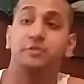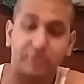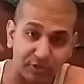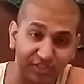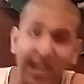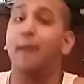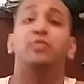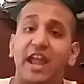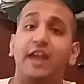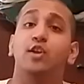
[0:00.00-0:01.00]
So
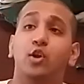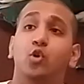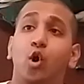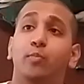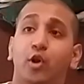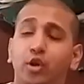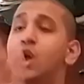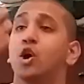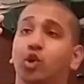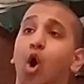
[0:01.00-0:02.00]
stop the hate on Goldberg.
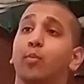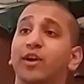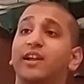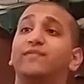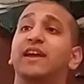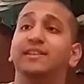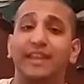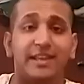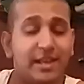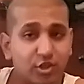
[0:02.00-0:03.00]
Goldberg, if
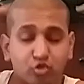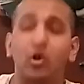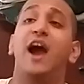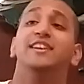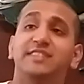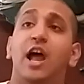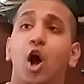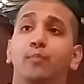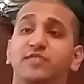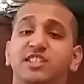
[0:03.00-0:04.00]
anything, tries to
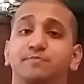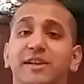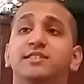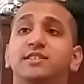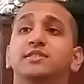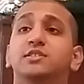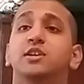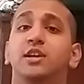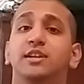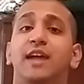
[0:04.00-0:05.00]
help this business.
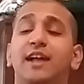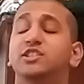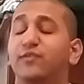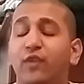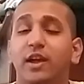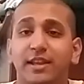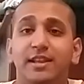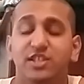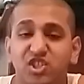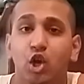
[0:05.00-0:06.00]
He actually
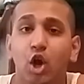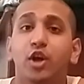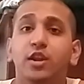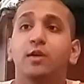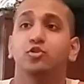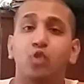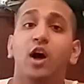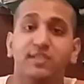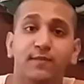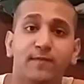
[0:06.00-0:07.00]
fucking is good,
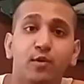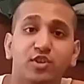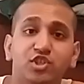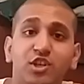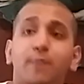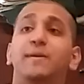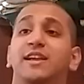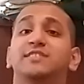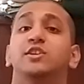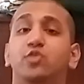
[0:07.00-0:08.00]
draws some viewership, he's